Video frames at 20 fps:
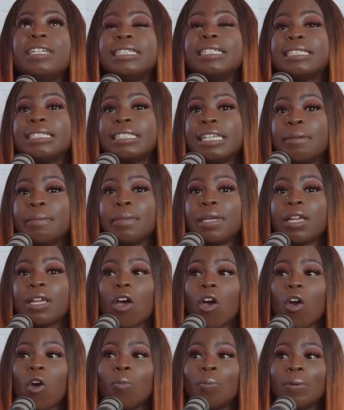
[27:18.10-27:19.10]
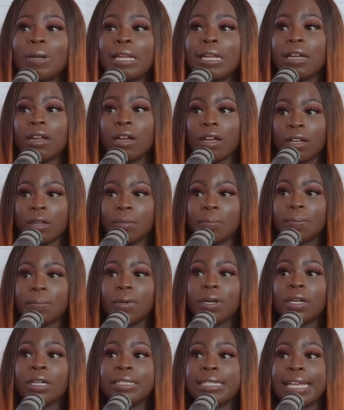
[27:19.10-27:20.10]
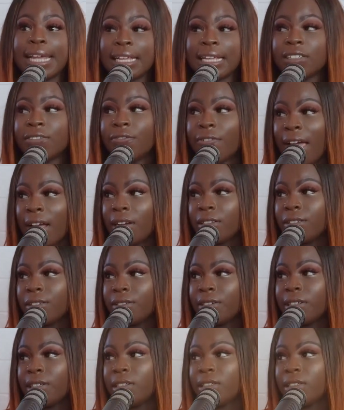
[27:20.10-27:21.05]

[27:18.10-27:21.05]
see me opening up a dance factory.